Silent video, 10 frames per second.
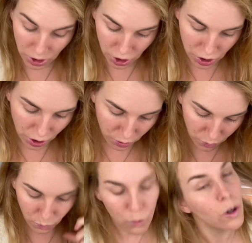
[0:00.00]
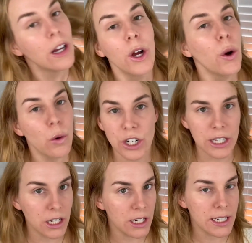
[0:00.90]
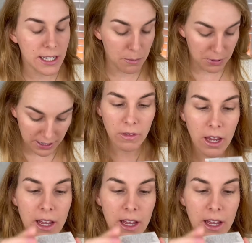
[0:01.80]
So we're just gonna dip in.